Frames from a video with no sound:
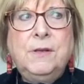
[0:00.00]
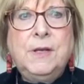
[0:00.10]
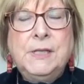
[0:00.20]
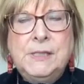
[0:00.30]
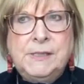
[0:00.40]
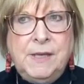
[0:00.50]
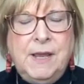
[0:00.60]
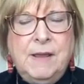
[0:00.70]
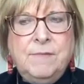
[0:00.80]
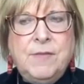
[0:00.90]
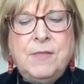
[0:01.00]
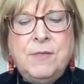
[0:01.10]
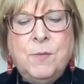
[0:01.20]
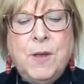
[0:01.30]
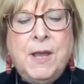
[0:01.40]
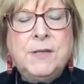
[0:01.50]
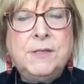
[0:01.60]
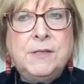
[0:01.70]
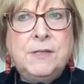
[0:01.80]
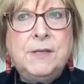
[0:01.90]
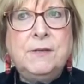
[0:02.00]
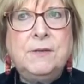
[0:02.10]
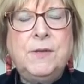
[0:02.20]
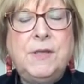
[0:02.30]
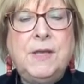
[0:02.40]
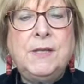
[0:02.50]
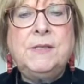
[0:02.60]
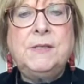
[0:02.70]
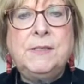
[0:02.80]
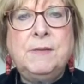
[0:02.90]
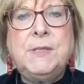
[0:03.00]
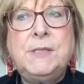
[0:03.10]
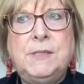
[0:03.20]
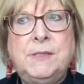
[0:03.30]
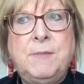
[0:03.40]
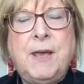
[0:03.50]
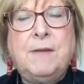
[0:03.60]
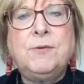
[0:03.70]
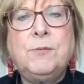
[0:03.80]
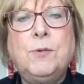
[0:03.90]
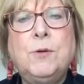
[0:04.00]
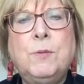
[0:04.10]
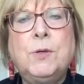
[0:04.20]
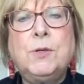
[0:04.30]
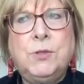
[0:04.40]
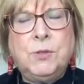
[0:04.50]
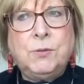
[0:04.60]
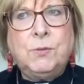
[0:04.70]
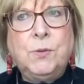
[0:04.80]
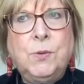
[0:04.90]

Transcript: conceive that the way to deal with anti Semitism after World War II